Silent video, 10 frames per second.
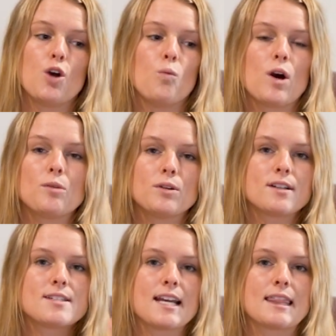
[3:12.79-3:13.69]
One where
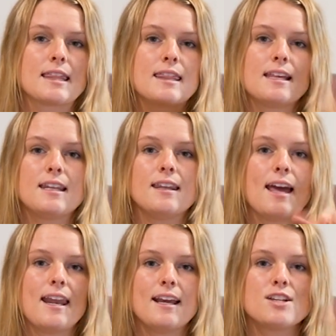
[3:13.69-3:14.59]
it's like thin
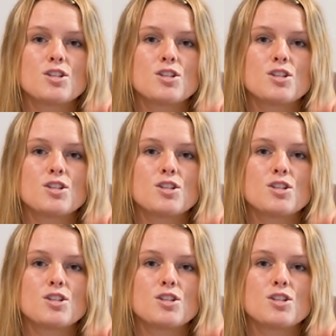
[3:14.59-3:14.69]
netting,